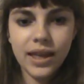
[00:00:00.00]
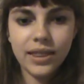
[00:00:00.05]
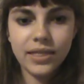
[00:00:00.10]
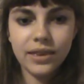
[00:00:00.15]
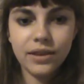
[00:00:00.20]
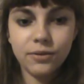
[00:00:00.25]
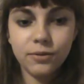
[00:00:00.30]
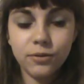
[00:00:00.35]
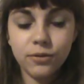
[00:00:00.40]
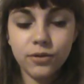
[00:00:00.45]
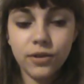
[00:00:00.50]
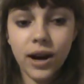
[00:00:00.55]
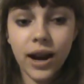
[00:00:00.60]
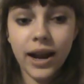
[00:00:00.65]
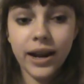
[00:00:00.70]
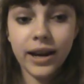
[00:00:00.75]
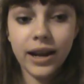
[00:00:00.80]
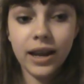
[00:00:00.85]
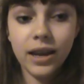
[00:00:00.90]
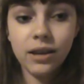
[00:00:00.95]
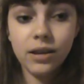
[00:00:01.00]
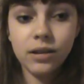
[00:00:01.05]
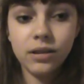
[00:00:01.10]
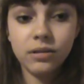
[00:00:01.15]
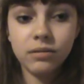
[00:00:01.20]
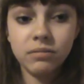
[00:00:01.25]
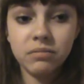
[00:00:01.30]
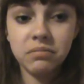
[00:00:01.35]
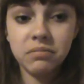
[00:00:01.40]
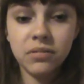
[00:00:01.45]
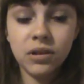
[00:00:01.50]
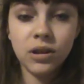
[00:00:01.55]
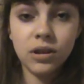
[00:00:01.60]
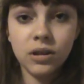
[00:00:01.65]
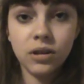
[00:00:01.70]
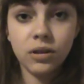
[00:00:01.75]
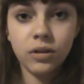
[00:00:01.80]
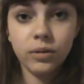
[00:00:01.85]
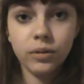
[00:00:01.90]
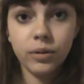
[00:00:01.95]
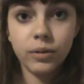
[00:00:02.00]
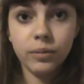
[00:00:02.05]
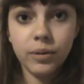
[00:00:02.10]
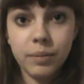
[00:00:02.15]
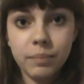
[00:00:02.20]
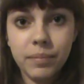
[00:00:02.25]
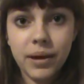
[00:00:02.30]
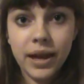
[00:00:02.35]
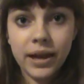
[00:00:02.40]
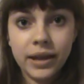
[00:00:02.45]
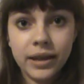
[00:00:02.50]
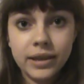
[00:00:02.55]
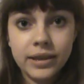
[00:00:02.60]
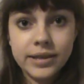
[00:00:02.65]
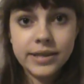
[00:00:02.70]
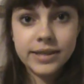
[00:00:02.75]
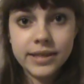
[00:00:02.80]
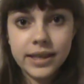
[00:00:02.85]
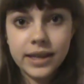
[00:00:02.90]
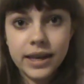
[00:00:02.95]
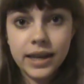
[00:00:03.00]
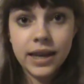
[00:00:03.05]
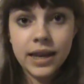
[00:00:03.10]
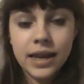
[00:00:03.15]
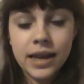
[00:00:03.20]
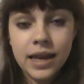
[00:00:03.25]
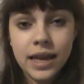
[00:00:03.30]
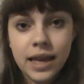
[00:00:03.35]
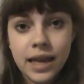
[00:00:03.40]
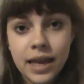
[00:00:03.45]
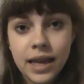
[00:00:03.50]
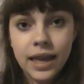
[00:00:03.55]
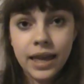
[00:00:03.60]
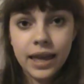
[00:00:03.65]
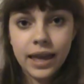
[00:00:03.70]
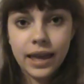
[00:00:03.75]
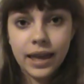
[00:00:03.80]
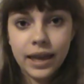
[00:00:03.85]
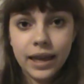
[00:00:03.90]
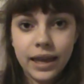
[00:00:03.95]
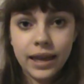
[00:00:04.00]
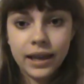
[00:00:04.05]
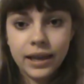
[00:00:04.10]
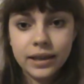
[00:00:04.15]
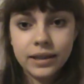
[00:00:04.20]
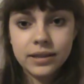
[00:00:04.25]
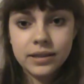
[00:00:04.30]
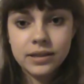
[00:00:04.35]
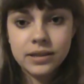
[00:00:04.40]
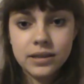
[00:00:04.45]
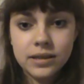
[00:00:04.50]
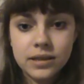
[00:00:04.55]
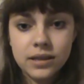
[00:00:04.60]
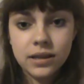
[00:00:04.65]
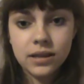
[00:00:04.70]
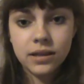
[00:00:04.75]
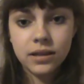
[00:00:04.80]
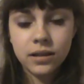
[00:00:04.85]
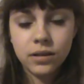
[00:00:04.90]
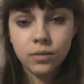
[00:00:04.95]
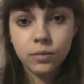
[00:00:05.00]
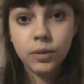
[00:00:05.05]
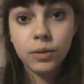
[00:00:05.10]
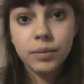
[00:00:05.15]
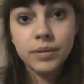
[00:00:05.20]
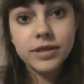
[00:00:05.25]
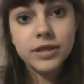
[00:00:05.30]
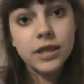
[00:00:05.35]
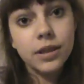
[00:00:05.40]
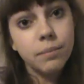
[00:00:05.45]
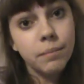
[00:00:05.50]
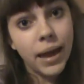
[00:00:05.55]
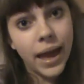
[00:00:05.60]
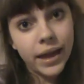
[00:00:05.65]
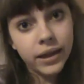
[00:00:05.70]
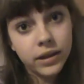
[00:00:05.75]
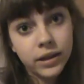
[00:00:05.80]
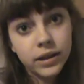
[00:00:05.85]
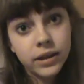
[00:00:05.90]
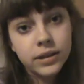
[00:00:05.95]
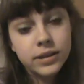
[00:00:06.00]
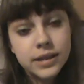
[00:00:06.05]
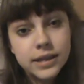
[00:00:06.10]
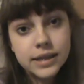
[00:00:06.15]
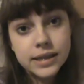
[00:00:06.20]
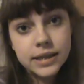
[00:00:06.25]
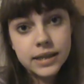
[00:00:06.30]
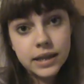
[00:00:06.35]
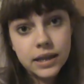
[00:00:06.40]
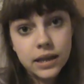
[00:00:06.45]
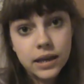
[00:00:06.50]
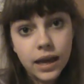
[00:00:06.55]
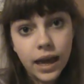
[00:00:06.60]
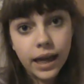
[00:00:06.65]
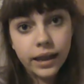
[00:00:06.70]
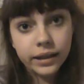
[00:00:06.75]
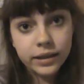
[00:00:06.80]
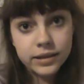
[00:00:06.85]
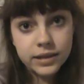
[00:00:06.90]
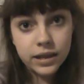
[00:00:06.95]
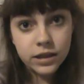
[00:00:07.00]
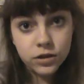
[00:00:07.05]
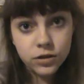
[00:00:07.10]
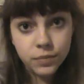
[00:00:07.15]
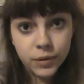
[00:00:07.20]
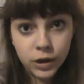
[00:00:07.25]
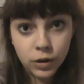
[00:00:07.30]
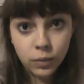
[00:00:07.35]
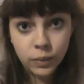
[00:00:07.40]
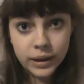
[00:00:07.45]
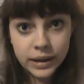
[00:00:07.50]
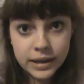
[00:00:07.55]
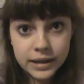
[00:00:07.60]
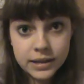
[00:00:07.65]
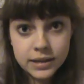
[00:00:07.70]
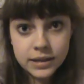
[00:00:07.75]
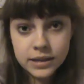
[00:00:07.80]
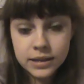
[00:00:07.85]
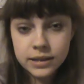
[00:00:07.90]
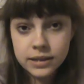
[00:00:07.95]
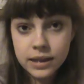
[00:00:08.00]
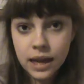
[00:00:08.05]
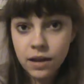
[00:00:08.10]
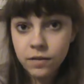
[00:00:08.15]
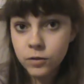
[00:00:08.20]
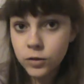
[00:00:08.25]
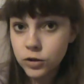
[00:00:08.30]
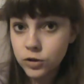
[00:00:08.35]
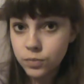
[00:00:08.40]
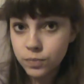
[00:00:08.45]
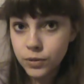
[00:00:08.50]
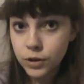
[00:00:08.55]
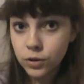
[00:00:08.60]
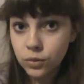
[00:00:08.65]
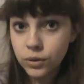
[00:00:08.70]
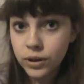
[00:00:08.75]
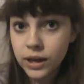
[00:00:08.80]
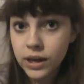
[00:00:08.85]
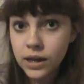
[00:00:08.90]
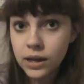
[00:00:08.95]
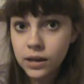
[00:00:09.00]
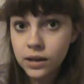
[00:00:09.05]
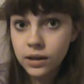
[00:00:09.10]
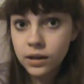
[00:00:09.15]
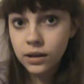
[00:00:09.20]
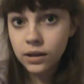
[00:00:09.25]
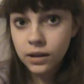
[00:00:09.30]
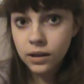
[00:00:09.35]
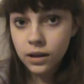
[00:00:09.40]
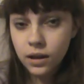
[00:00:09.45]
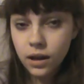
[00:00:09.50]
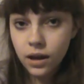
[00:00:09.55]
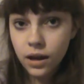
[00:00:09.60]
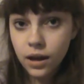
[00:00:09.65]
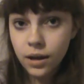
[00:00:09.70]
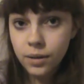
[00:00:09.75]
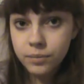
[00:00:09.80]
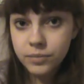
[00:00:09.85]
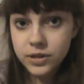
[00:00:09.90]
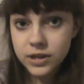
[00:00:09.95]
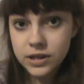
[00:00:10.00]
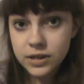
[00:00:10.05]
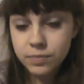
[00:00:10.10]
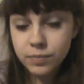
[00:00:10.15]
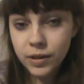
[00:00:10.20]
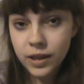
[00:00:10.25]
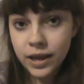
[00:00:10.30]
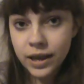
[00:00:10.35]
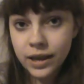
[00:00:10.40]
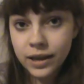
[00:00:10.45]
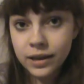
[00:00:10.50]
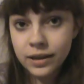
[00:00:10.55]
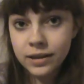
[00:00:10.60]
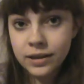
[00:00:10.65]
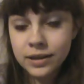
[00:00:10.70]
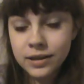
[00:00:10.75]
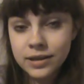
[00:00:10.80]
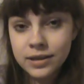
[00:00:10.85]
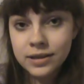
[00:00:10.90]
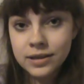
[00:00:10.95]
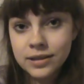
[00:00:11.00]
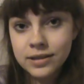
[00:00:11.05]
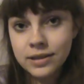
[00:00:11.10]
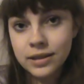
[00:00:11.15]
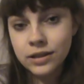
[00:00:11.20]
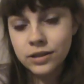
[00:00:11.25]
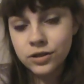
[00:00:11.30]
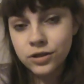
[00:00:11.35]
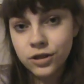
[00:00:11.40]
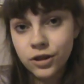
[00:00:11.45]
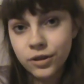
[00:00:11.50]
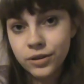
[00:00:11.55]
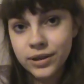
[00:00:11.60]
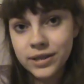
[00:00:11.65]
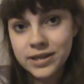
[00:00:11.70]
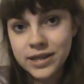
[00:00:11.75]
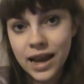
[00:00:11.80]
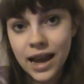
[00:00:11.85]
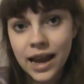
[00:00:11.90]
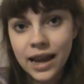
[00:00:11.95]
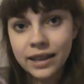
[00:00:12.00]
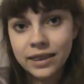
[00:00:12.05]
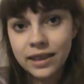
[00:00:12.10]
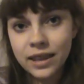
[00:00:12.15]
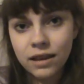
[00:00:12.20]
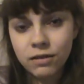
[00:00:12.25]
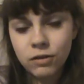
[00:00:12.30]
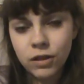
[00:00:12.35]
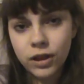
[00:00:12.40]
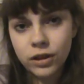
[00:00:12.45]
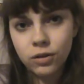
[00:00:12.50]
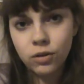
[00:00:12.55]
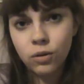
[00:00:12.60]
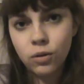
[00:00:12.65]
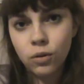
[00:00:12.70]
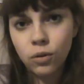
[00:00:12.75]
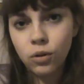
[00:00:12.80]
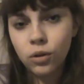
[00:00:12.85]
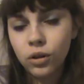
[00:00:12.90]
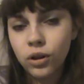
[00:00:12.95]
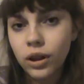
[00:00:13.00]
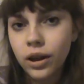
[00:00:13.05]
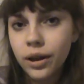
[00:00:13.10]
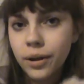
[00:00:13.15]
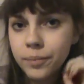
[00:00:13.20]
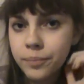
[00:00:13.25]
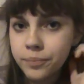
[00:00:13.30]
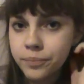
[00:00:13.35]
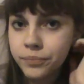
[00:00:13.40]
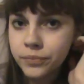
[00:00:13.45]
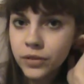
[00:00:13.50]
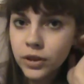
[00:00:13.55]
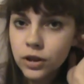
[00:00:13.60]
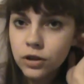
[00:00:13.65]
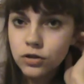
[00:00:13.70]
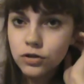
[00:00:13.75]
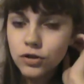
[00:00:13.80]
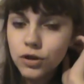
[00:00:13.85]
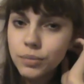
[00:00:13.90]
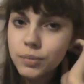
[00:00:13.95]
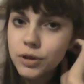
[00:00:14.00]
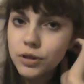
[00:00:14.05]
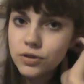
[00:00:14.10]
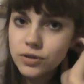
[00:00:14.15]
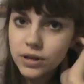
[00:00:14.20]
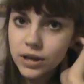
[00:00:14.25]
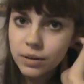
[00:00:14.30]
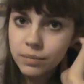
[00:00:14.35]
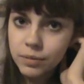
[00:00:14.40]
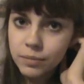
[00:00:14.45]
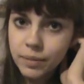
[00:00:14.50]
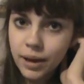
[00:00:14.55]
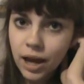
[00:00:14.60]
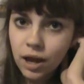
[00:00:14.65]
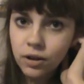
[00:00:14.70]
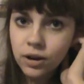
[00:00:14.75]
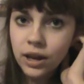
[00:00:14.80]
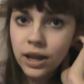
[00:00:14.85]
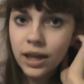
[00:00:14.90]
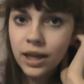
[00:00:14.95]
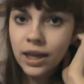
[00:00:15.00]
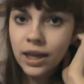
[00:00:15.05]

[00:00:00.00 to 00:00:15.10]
and then Friday, we went back in the city and we went to the Met to see Alexander McQueen's Savage Beauty um, display. Since, you know, he died, they have that whole um, tribute to him about.